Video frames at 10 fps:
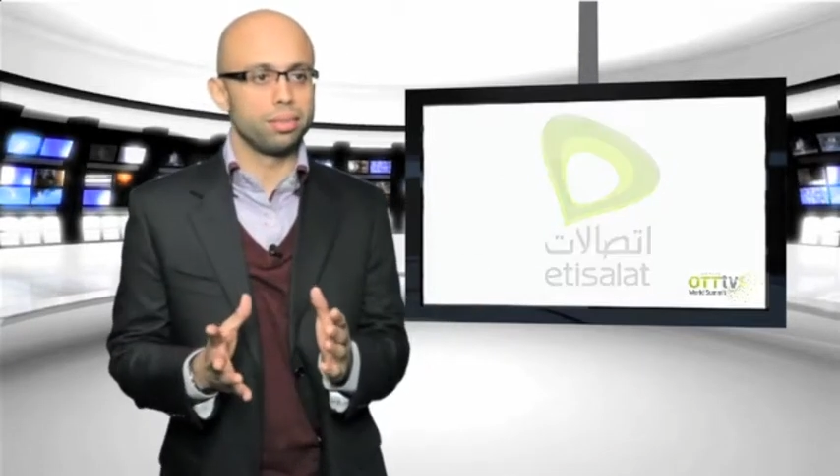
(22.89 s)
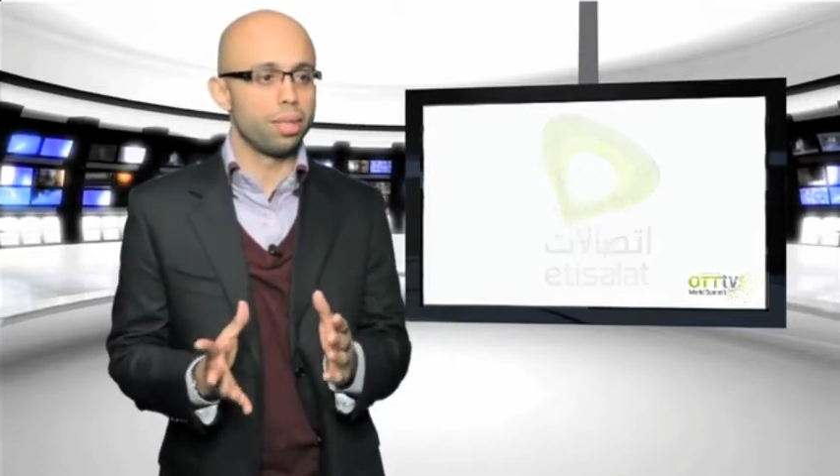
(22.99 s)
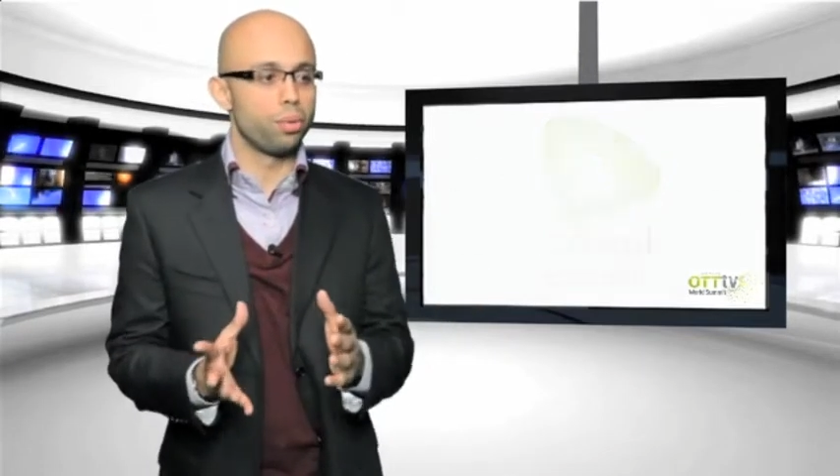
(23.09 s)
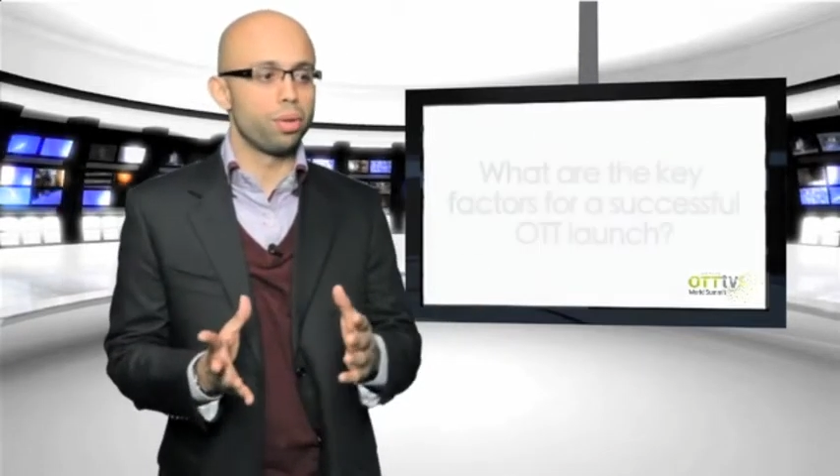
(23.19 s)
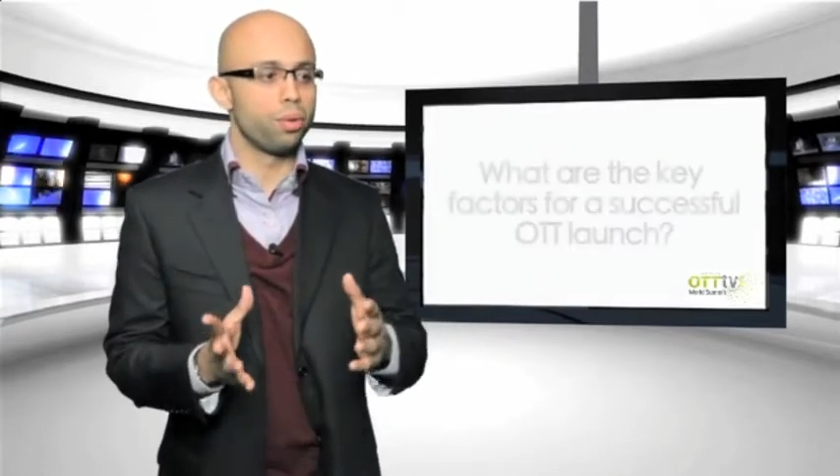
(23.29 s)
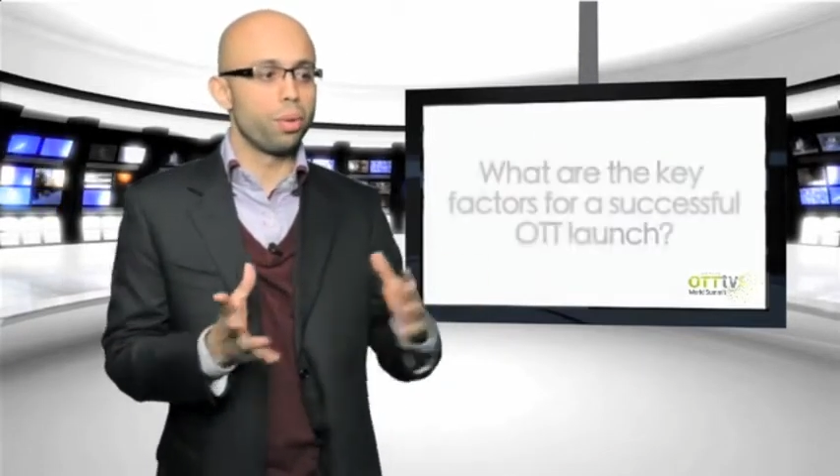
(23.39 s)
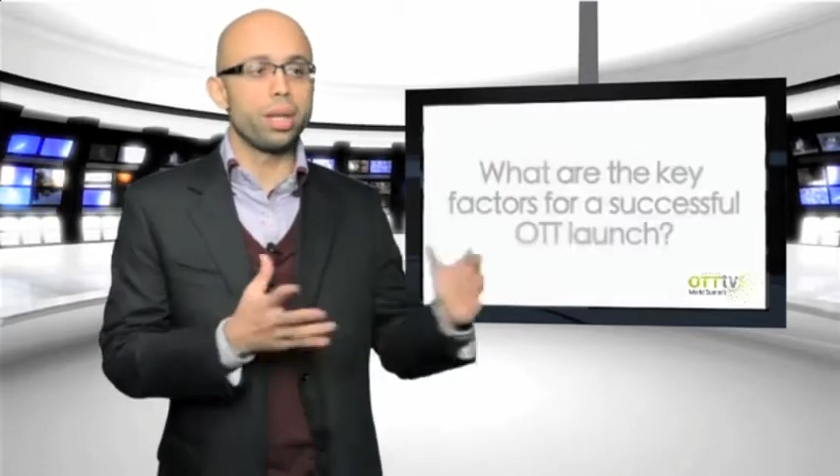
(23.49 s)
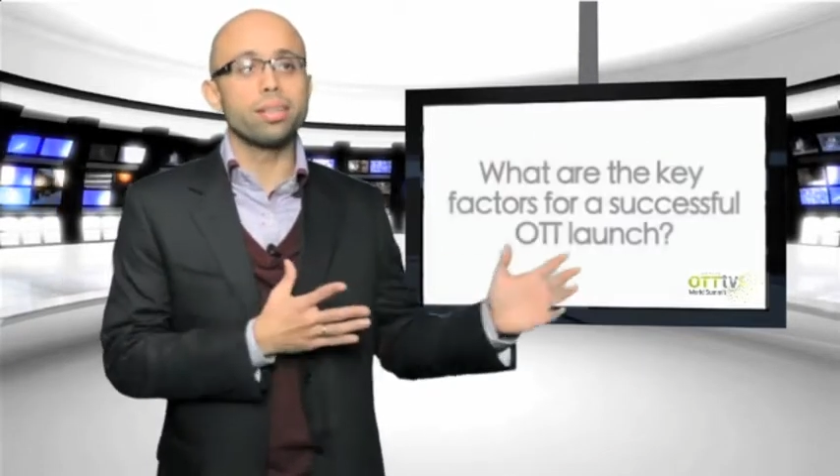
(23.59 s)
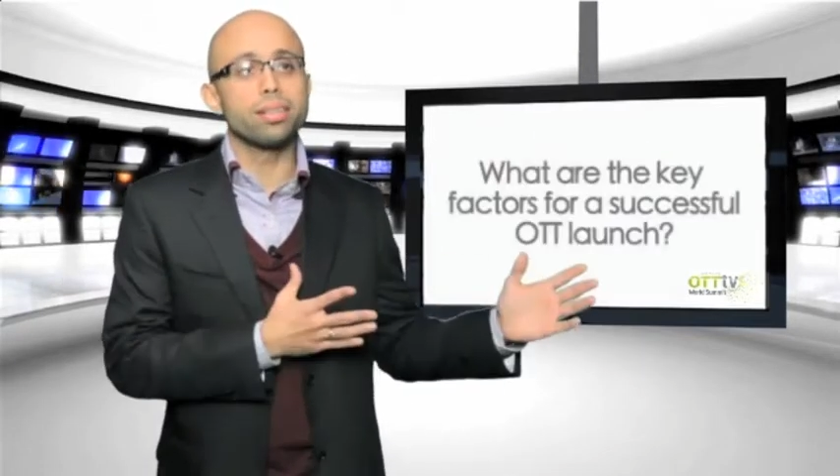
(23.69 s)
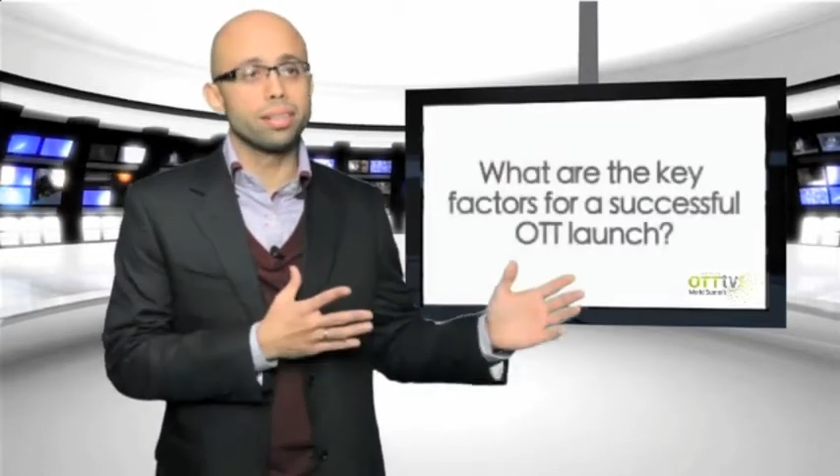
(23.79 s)
They don't want to
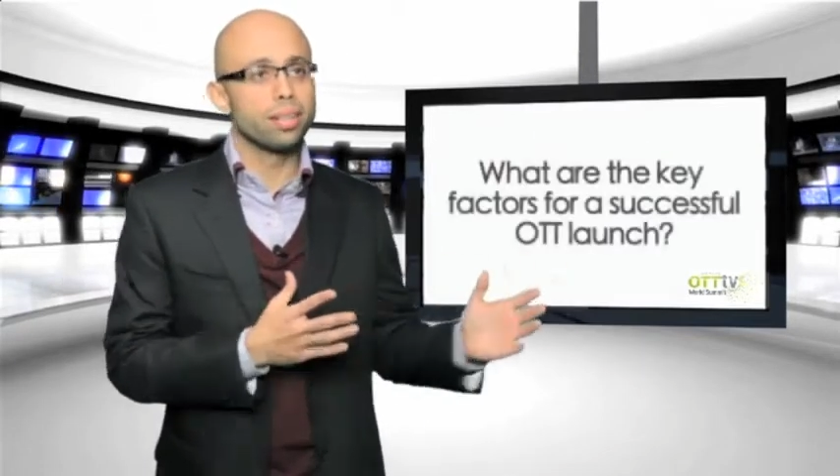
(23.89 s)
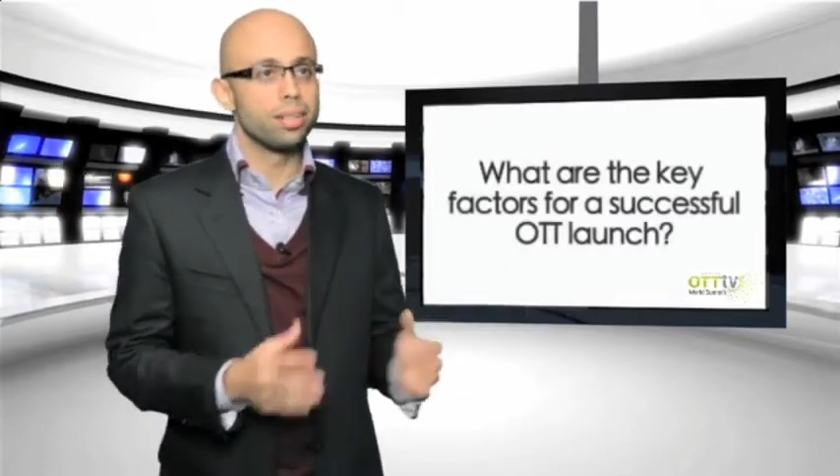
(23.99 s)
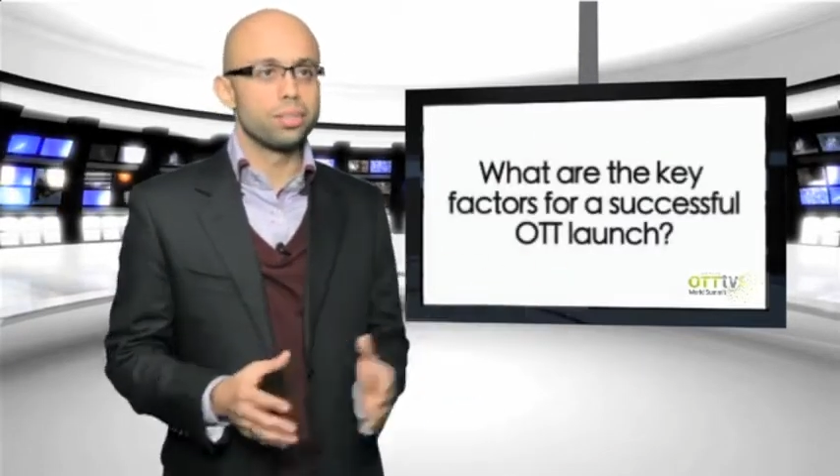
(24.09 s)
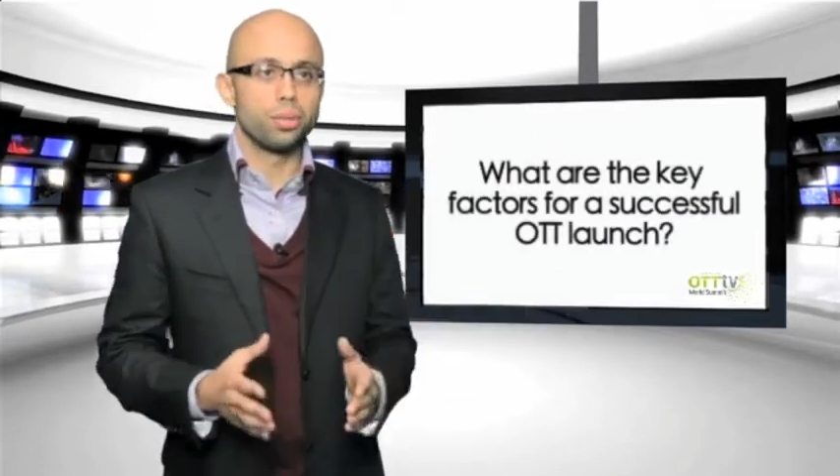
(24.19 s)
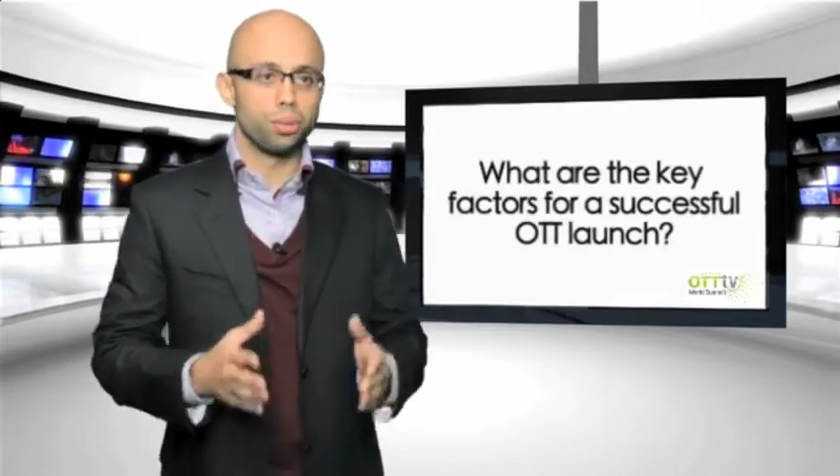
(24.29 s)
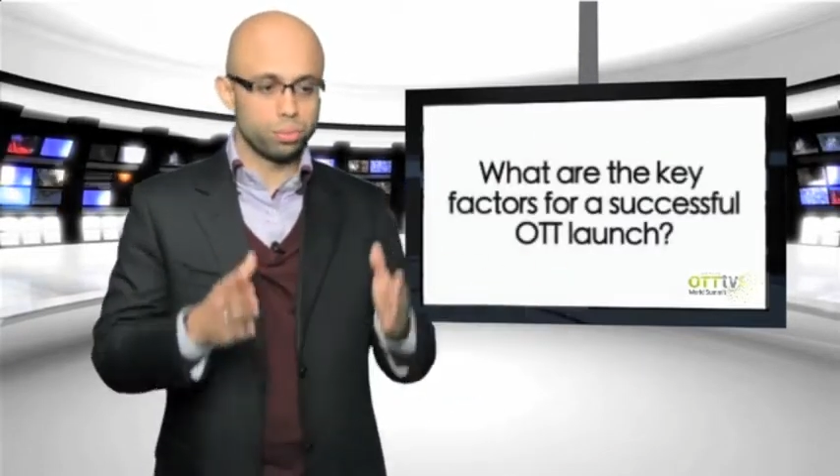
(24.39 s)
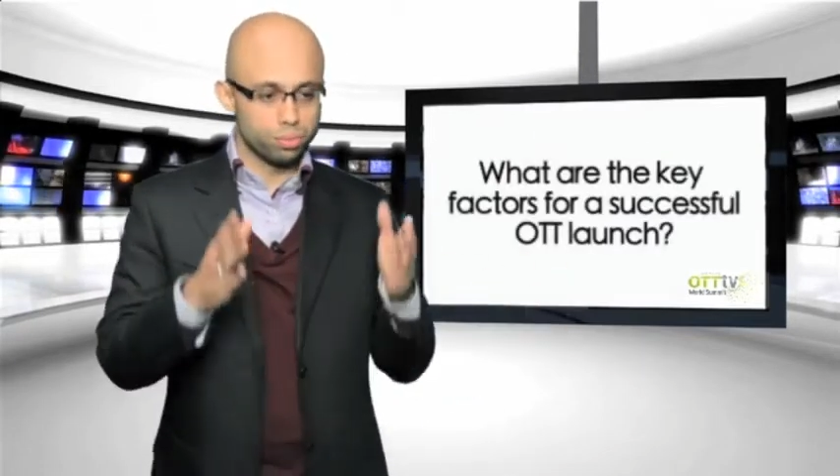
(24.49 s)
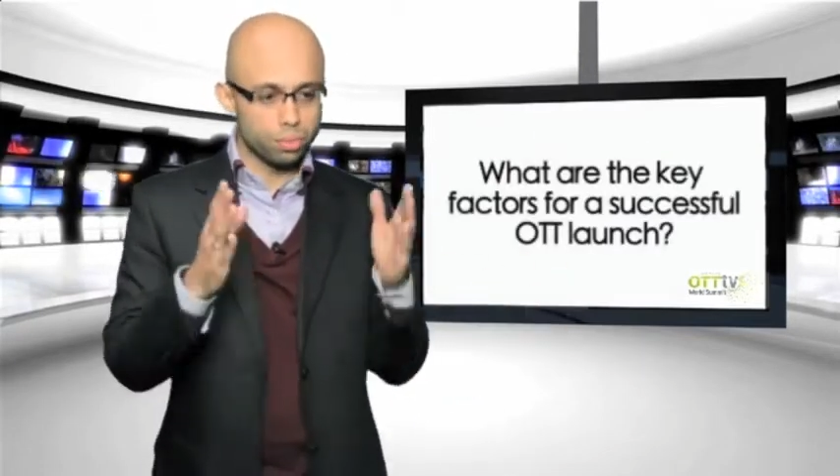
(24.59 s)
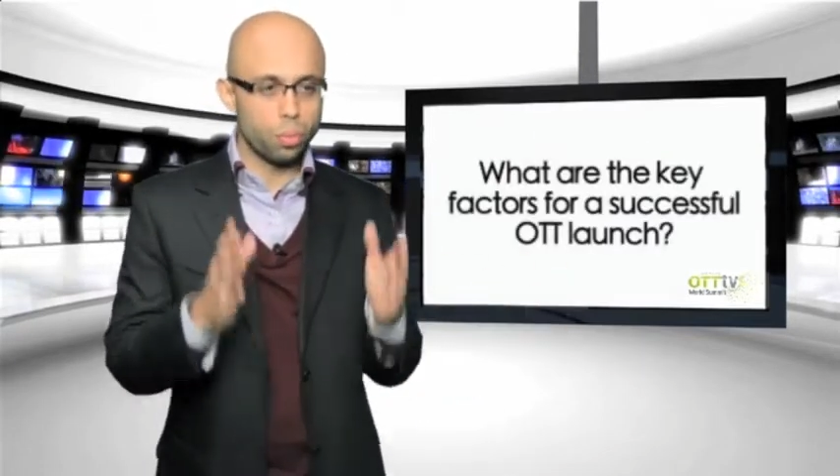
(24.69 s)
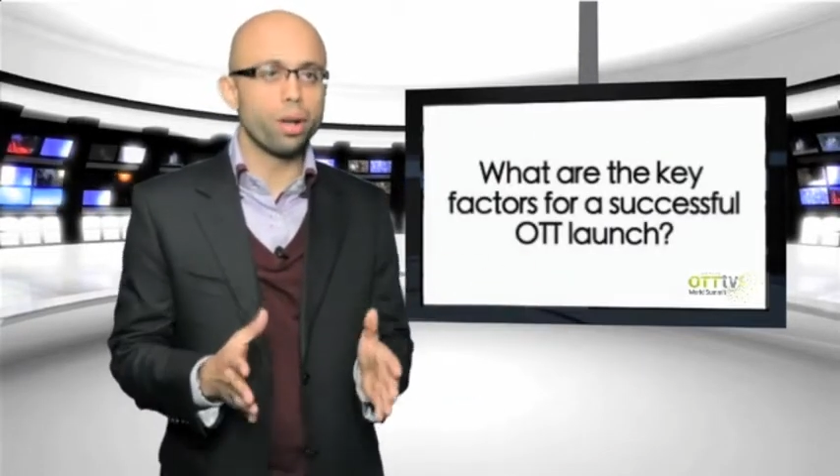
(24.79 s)
wait. So
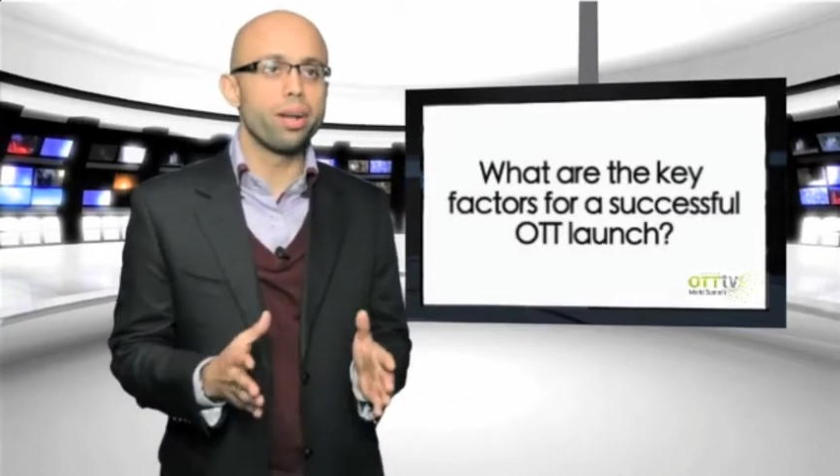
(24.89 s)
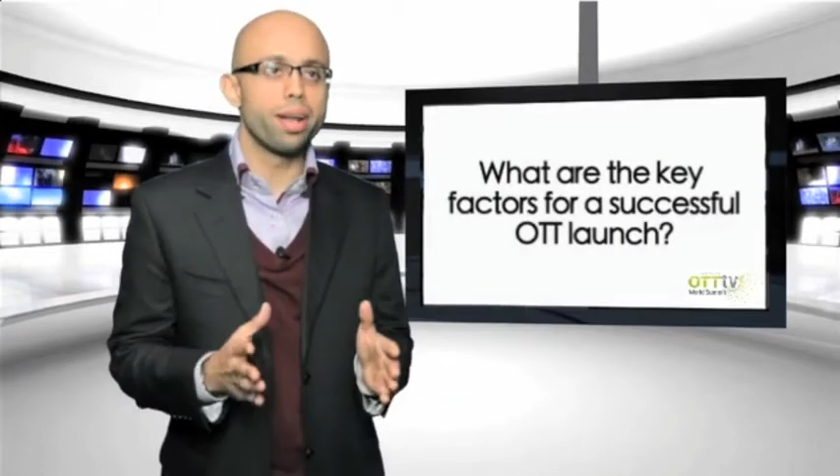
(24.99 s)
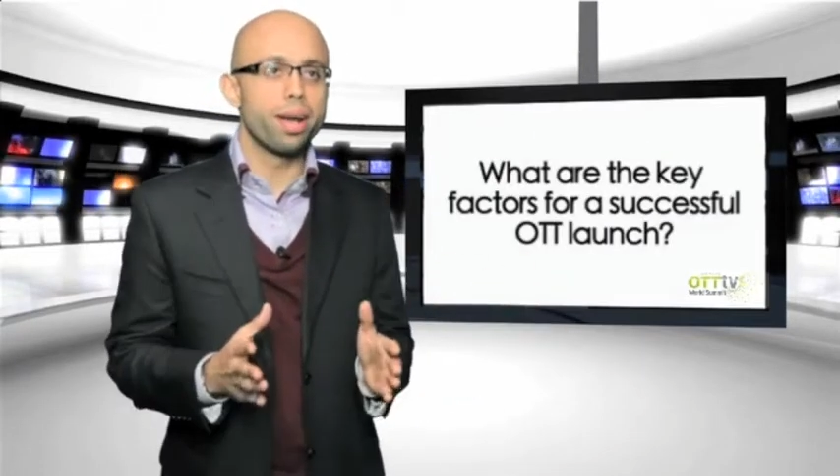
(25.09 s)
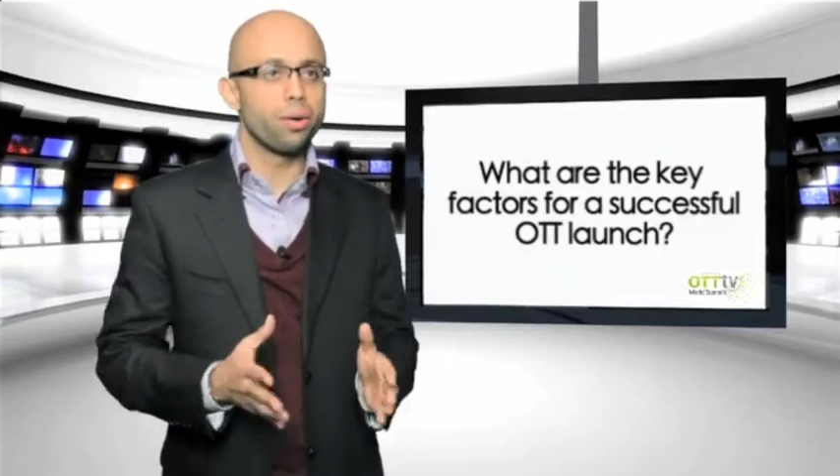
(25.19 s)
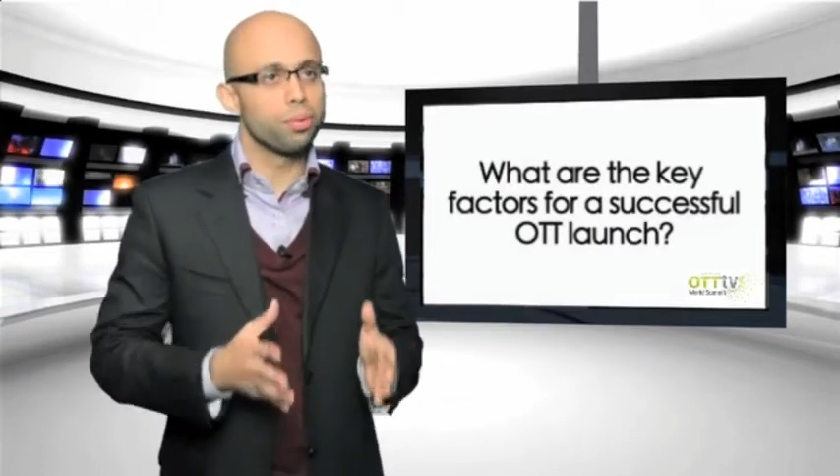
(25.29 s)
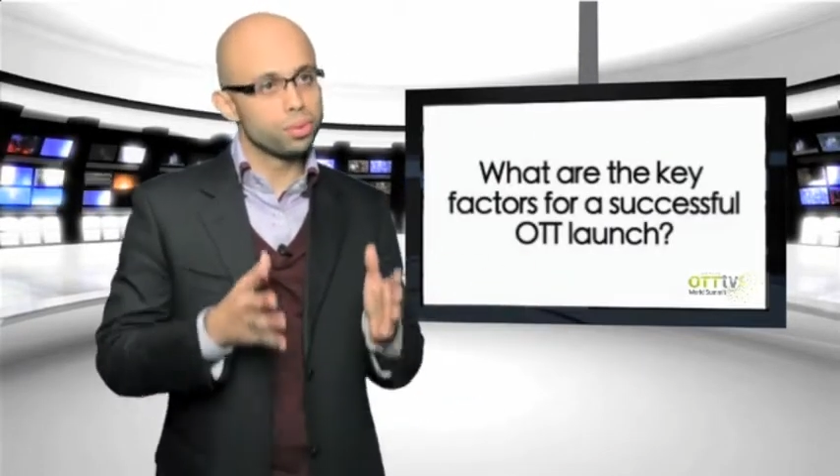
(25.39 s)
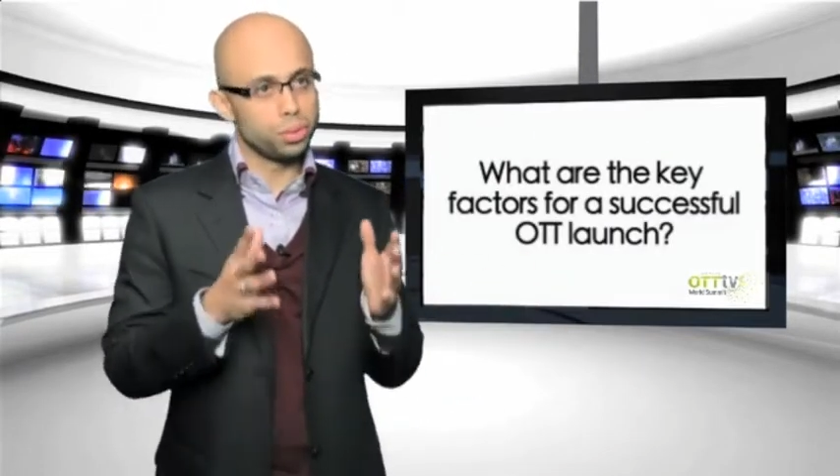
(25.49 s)
they want it now.